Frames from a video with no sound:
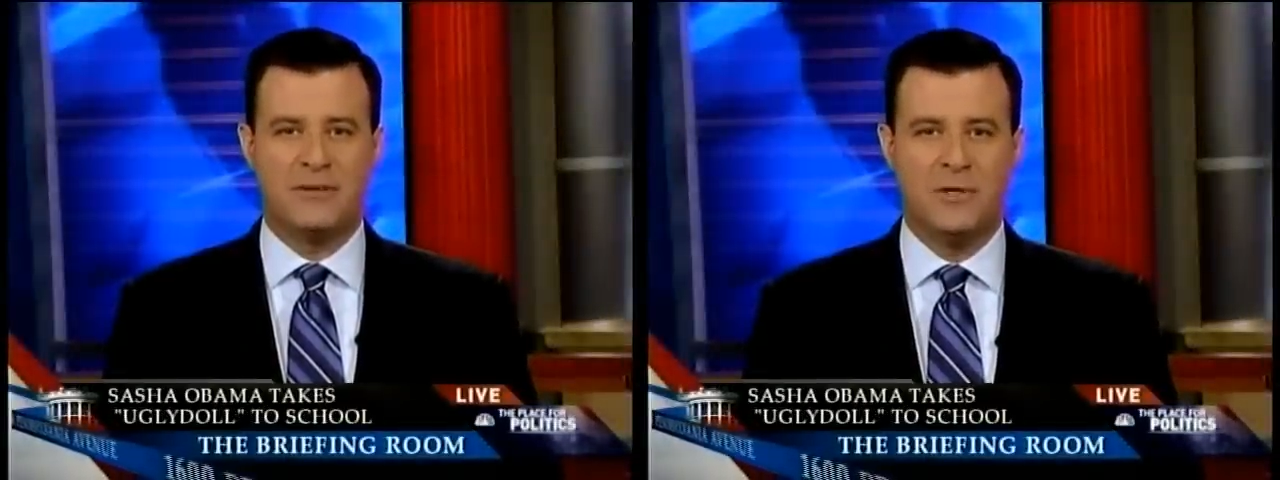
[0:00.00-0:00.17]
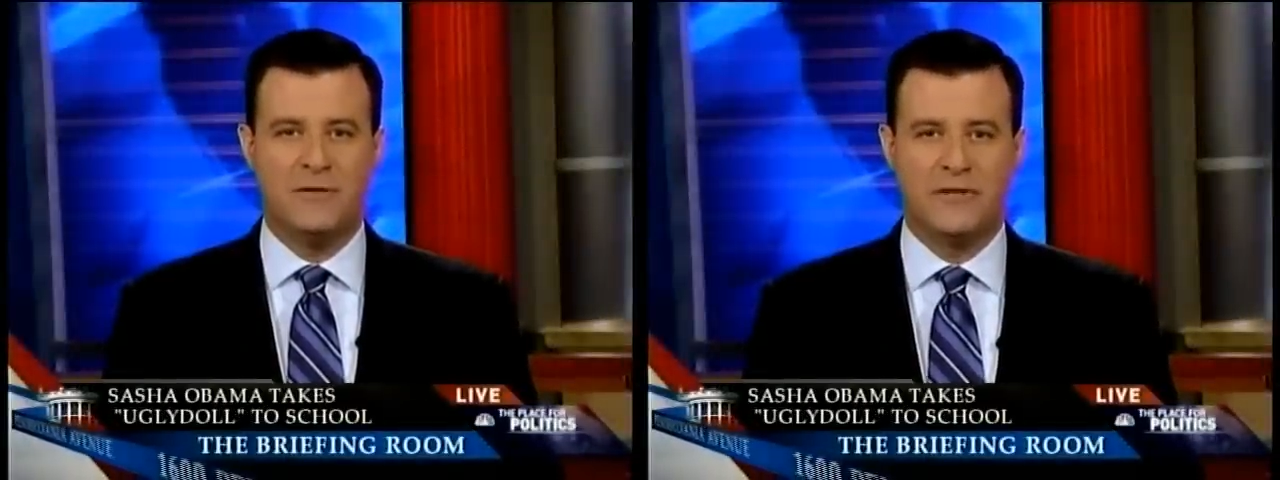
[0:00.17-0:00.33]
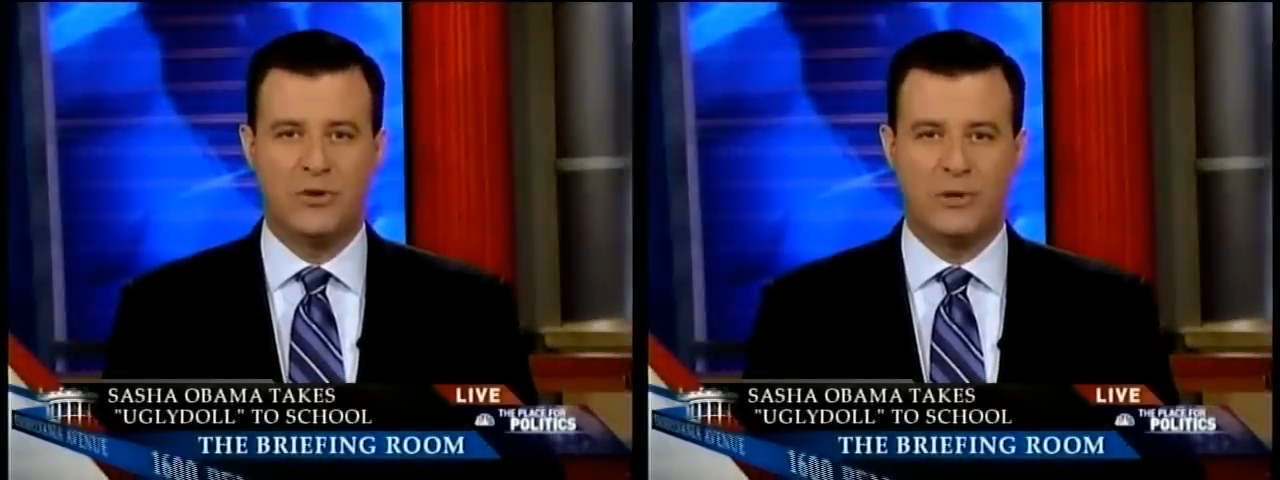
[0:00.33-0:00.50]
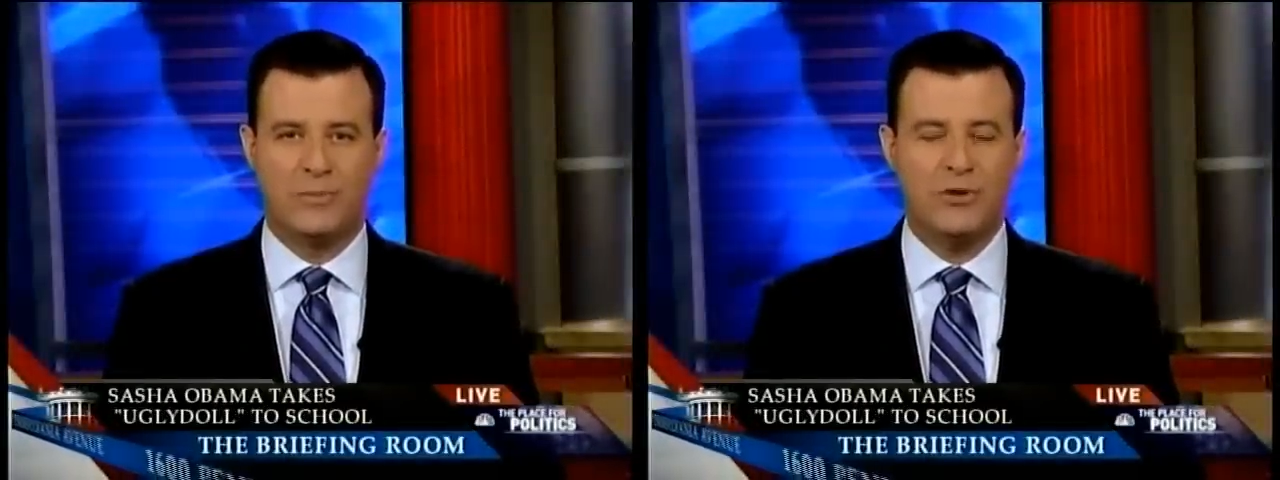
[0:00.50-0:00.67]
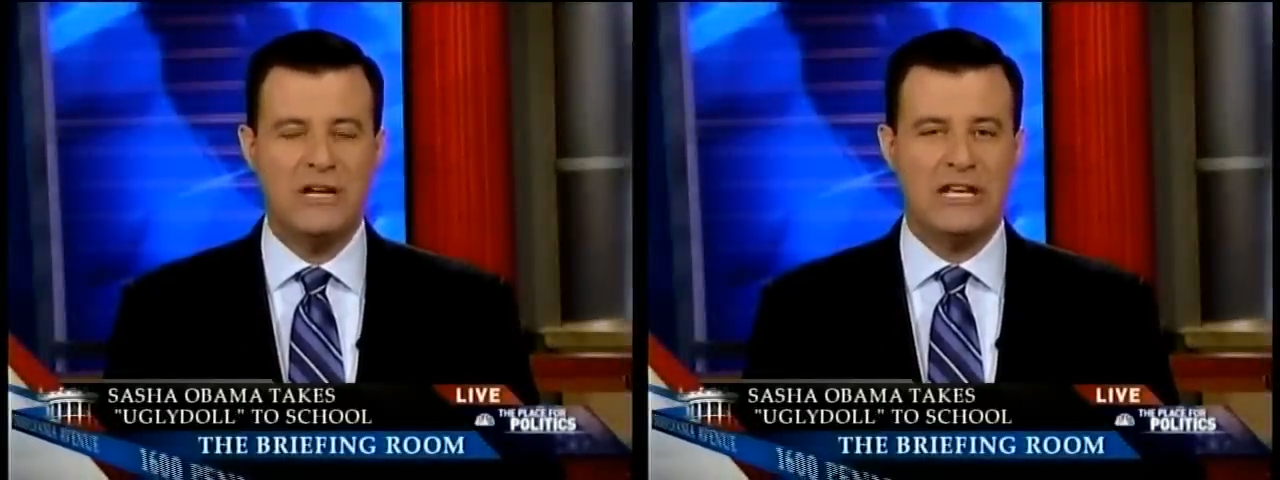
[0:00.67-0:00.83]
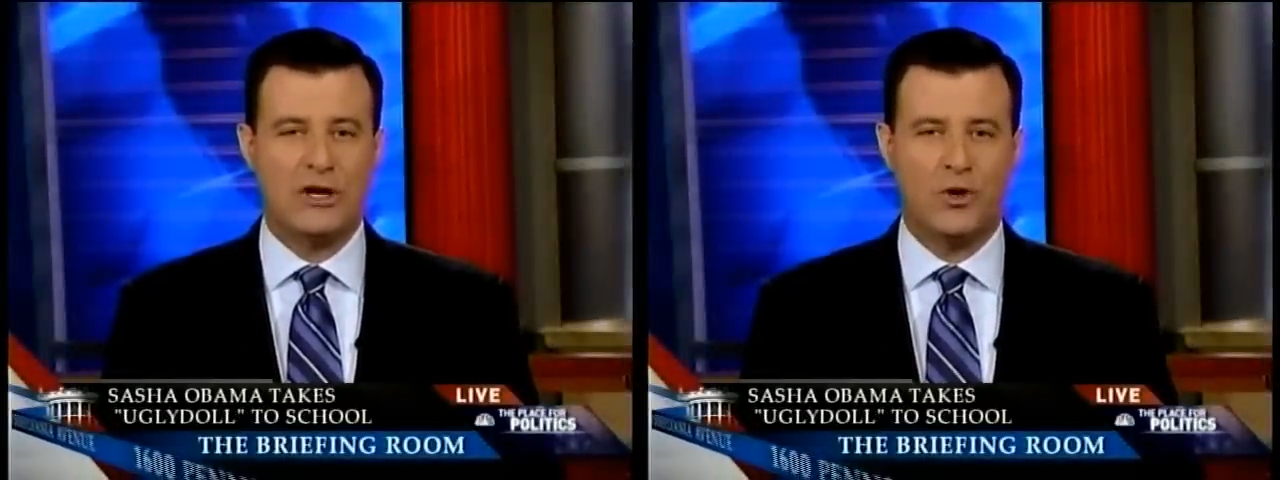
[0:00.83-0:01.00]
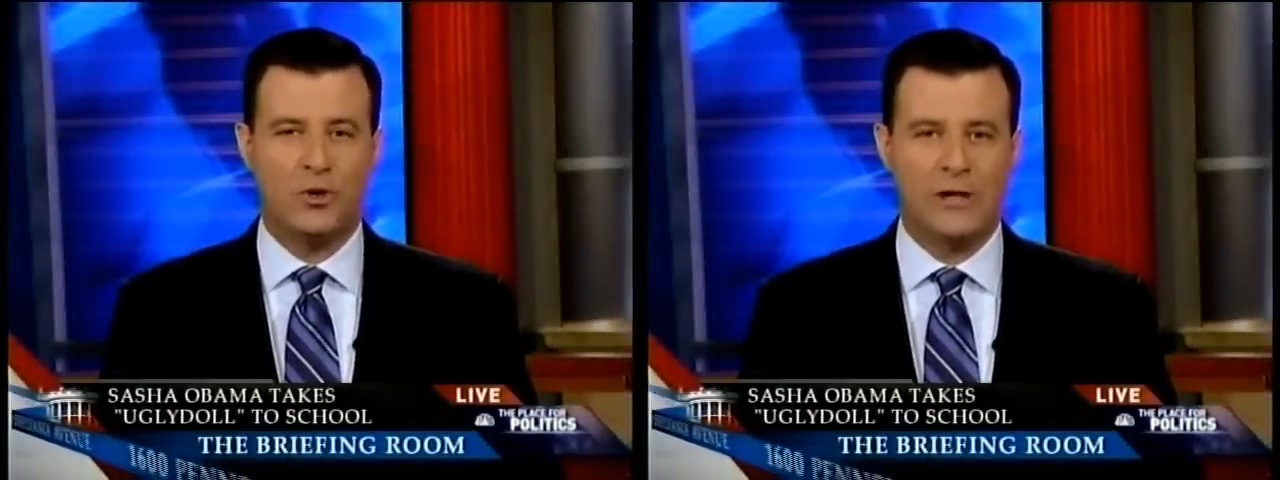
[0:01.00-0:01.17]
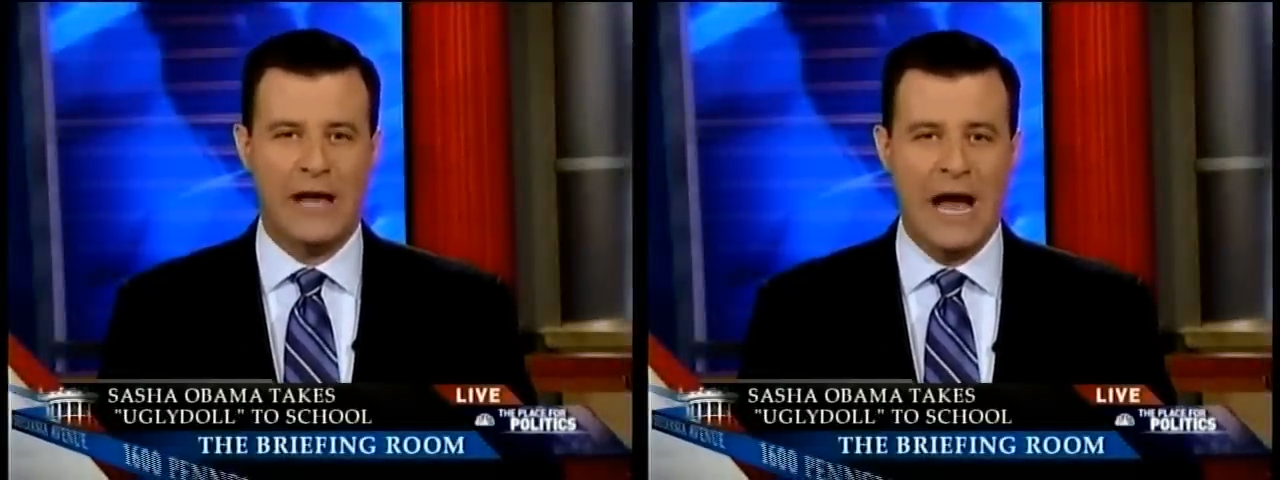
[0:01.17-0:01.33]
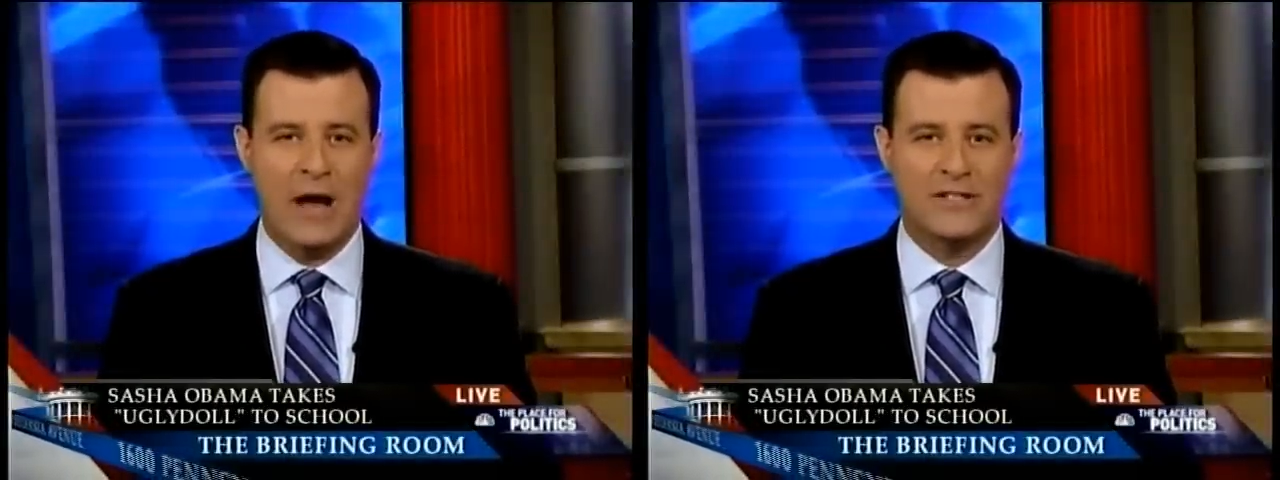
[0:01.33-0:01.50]
to move into a pretty cool
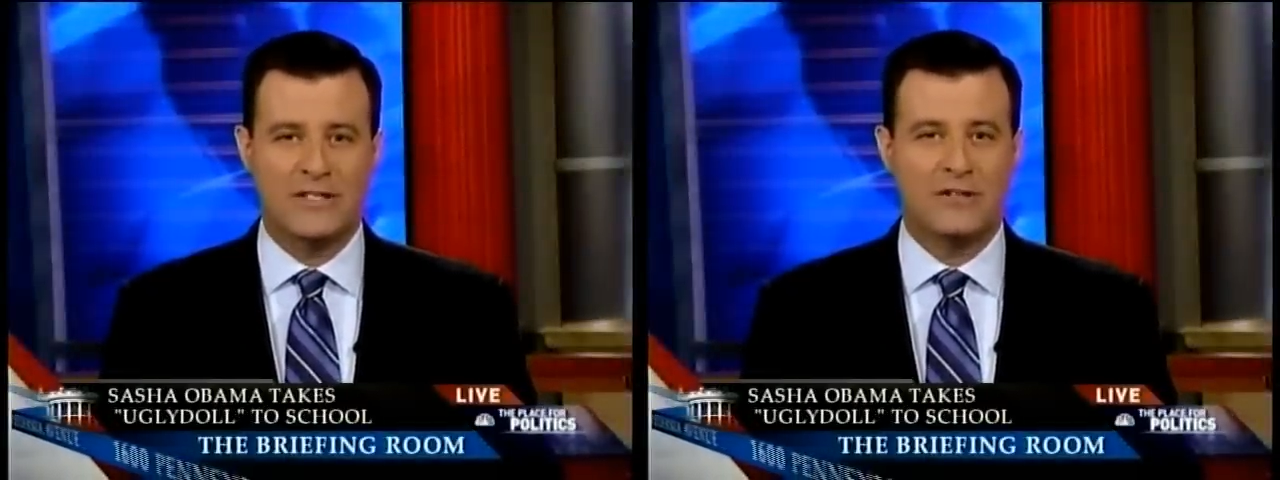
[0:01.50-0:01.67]
house,